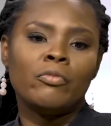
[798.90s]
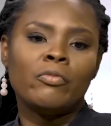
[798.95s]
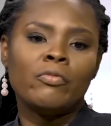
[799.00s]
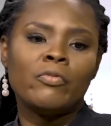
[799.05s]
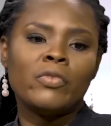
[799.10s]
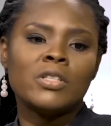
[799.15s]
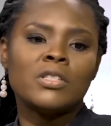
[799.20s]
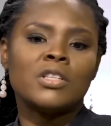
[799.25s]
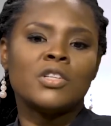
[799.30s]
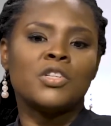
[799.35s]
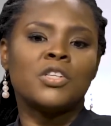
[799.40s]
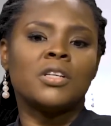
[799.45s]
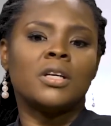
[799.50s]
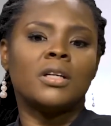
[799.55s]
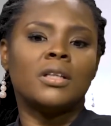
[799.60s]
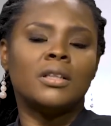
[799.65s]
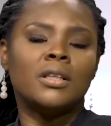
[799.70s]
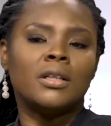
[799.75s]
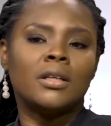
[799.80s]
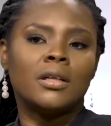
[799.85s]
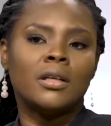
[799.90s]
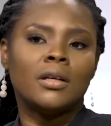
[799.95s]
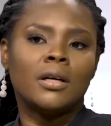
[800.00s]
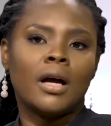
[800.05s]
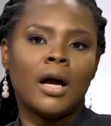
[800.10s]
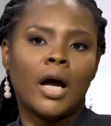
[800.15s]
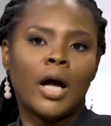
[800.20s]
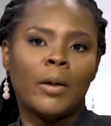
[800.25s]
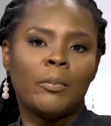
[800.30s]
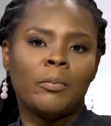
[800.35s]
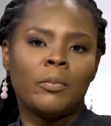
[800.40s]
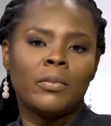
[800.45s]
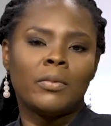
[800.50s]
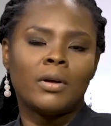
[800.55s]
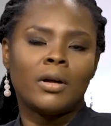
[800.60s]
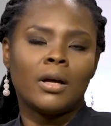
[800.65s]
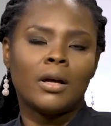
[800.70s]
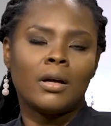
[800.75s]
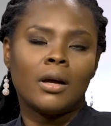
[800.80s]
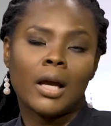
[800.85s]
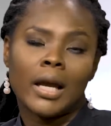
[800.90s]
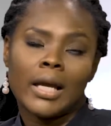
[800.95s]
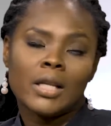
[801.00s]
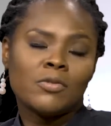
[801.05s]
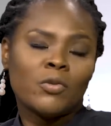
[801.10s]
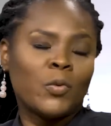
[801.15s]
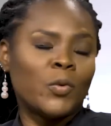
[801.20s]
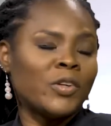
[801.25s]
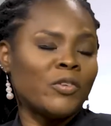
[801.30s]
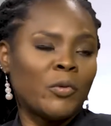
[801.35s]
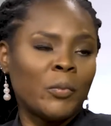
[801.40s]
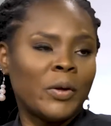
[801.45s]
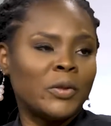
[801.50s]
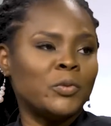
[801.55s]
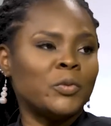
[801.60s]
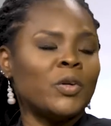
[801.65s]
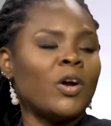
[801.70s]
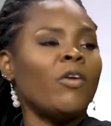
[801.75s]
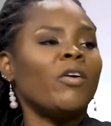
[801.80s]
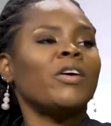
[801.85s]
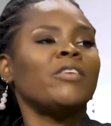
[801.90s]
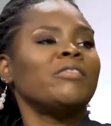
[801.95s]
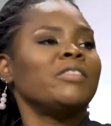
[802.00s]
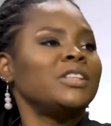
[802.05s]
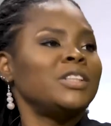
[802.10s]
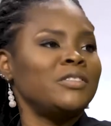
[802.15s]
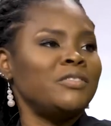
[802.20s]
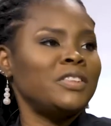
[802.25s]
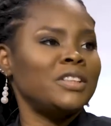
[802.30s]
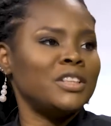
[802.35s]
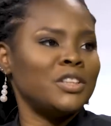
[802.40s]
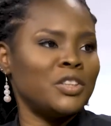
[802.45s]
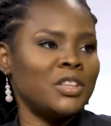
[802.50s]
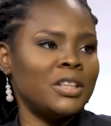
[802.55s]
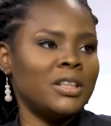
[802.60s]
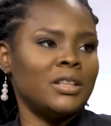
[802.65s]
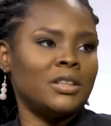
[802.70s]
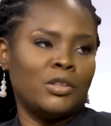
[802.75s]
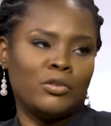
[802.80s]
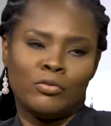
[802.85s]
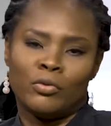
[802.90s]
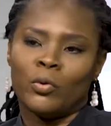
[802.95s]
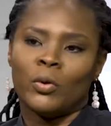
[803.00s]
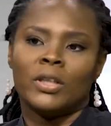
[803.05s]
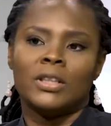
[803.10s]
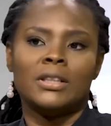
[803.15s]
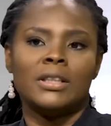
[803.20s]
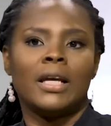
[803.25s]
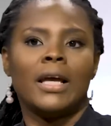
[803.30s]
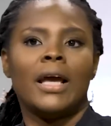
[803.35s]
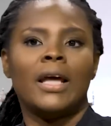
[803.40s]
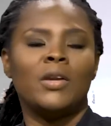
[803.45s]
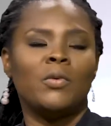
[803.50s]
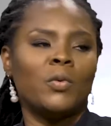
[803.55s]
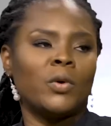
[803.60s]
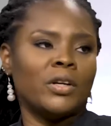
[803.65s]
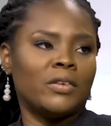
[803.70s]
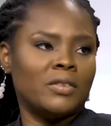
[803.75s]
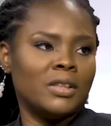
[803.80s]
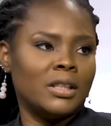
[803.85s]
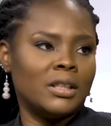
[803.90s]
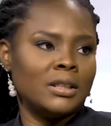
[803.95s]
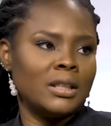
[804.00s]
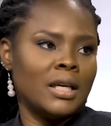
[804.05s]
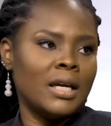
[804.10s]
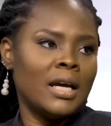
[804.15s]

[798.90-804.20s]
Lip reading: physician, I guess for want of a better word, how convinced the physician is to fall into any one of these